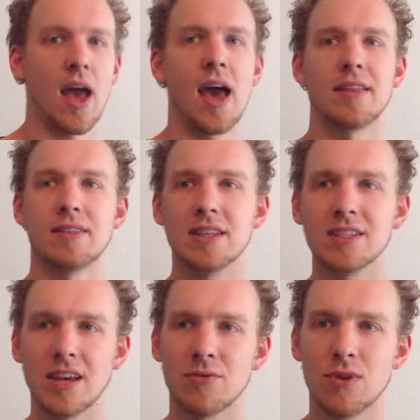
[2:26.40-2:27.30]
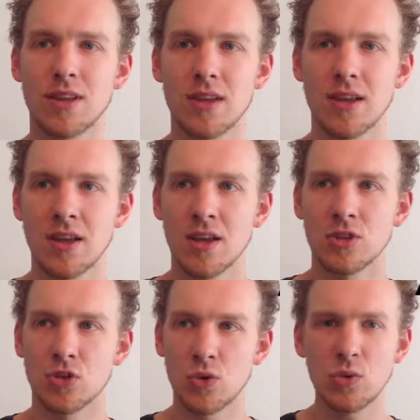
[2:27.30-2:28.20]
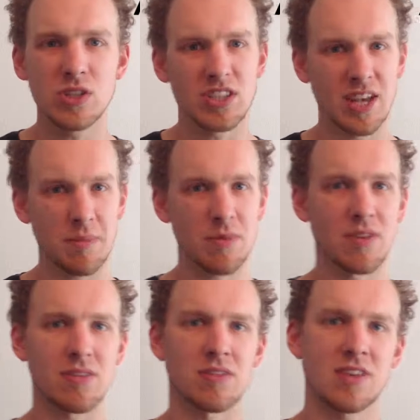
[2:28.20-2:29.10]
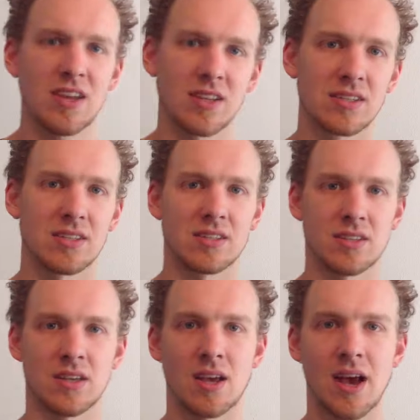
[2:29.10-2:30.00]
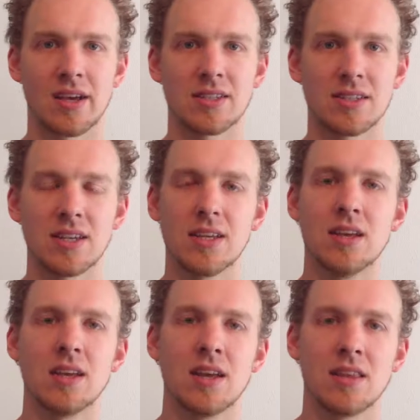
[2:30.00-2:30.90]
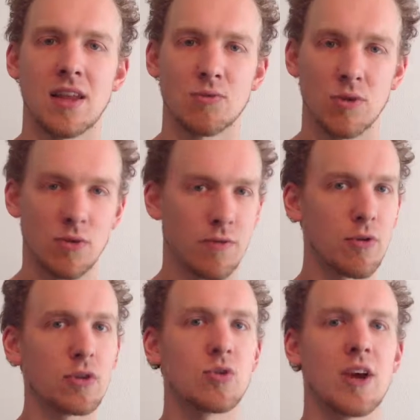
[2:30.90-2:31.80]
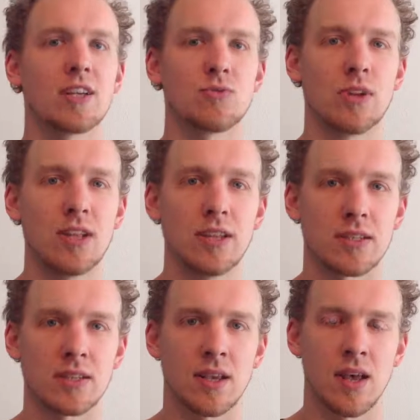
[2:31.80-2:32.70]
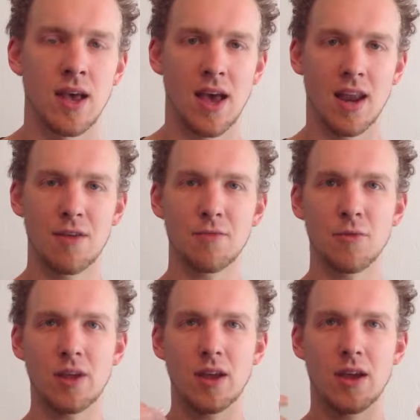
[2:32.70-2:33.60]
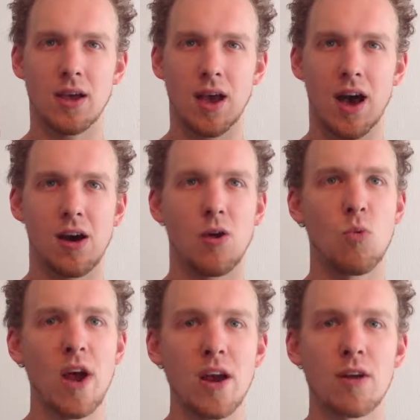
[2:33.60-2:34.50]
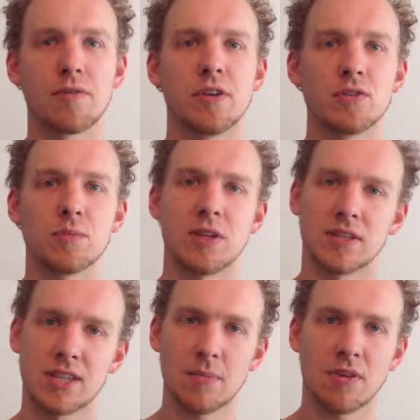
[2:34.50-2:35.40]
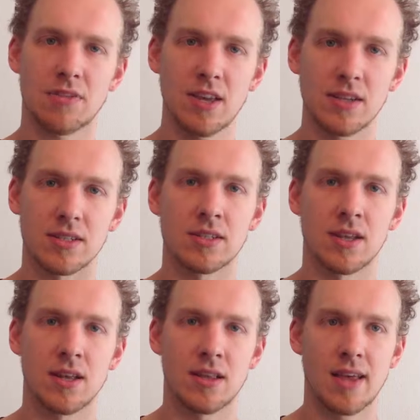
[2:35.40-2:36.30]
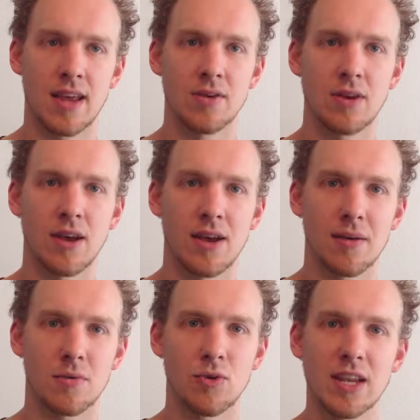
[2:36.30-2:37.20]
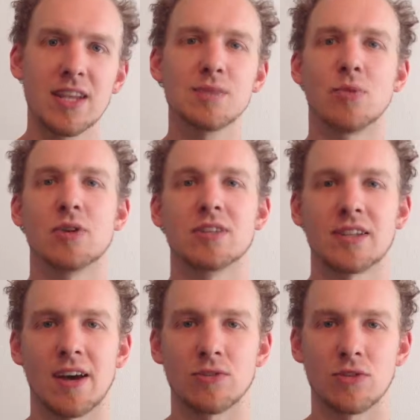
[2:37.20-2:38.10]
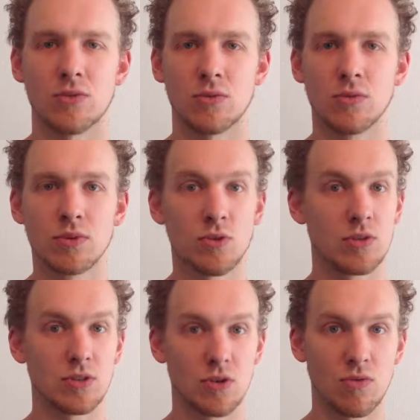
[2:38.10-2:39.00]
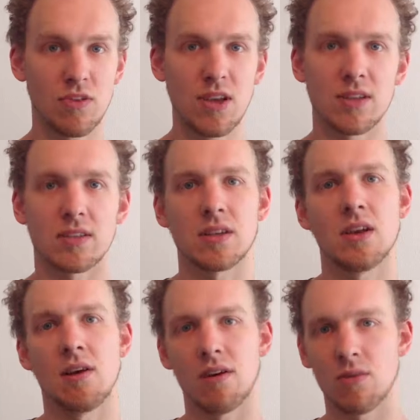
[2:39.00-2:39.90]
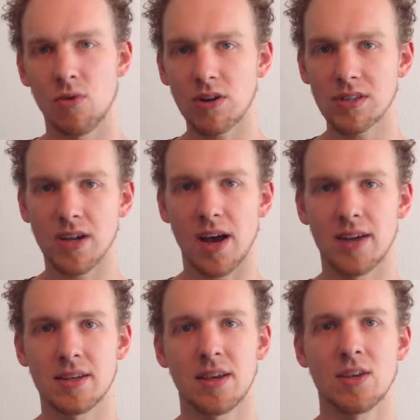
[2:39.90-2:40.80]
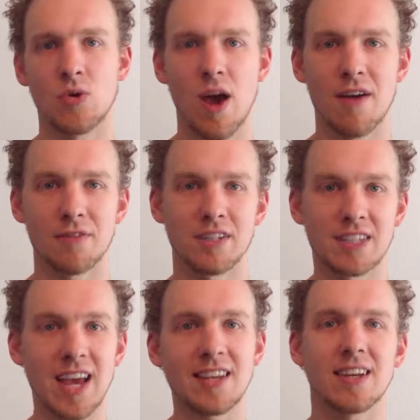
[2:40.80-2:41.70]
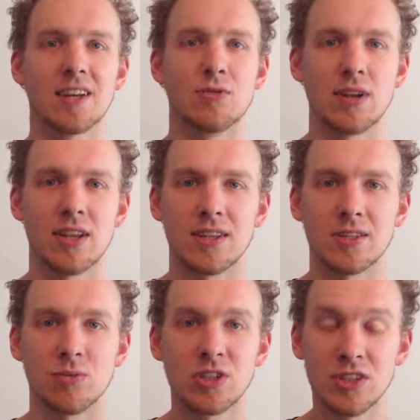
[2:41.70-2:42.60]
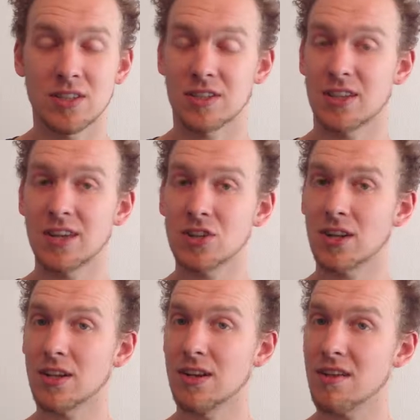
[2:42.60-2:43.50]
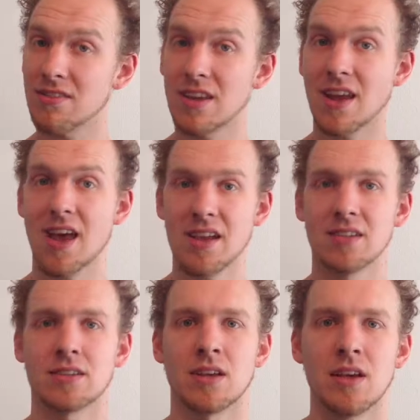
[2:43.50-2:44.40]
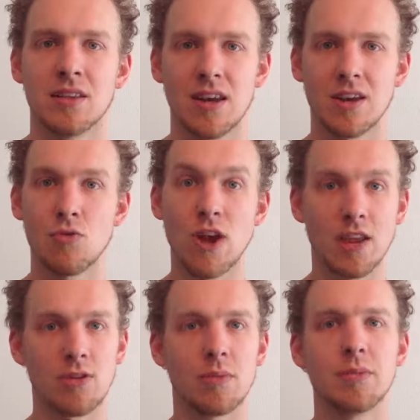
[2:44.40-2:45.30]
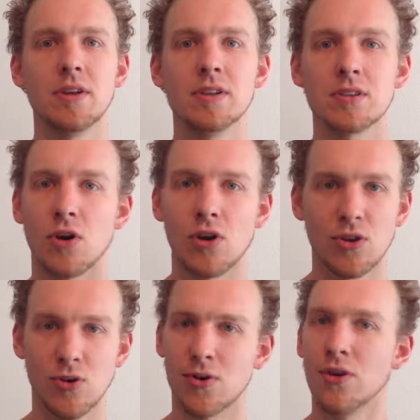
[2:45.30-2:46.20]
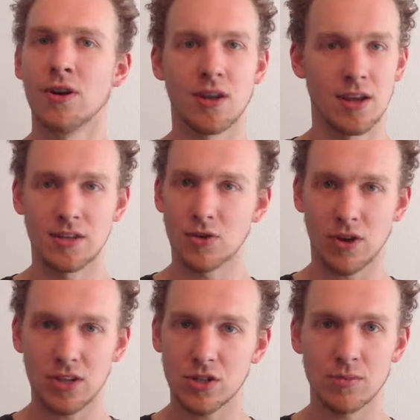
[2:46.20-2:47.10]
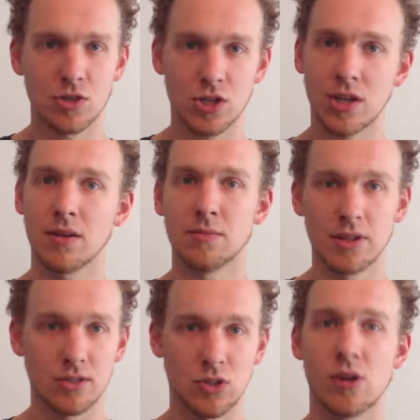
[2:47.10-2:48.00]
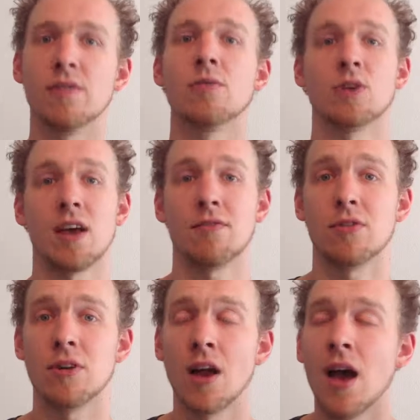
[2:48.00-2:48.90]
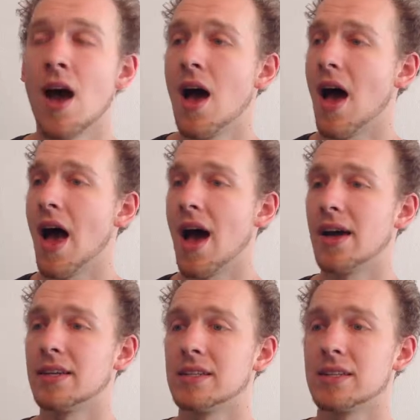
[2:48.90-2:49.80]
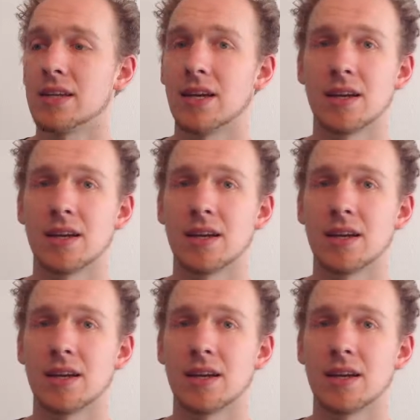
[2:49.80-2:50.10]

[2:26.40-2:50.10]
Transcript: And these are really two separate things I see that we refer to as release. And if we are aware of those being separate things, then release boils down to doing two things. On the one side, you have this technical release, which is essentially nothing else than a regular build on your integration machine, build server, whatever, and